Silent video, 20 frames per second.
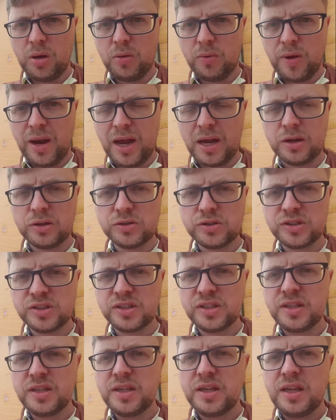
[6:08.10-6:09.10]

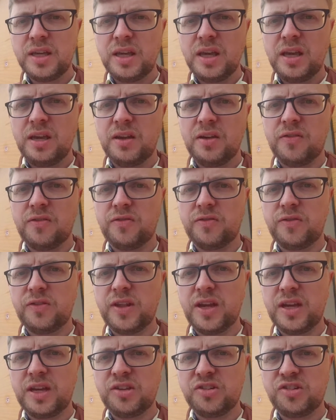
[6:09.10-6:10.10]
around, if
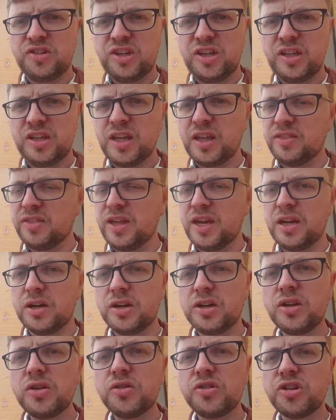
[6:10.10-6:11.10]
they see that they
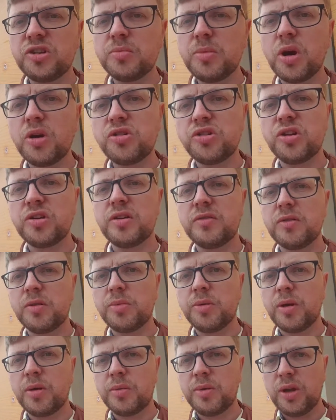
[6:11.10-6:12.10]
are using Mojo, they
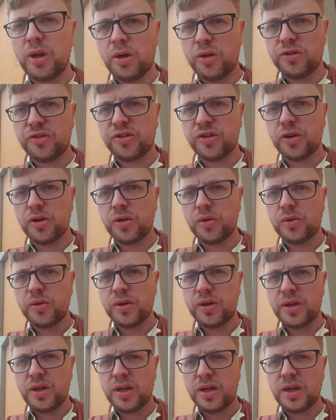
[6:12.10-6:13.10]
will probably also
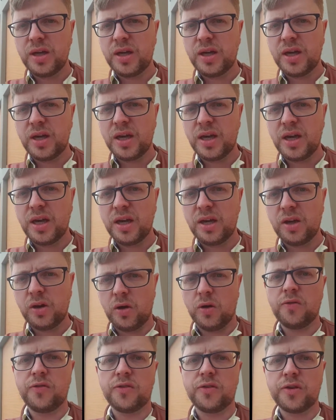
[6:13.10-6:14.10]

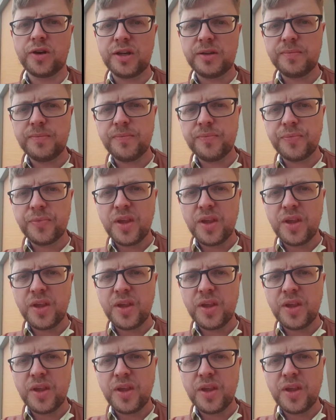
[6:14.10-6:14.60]
go for it.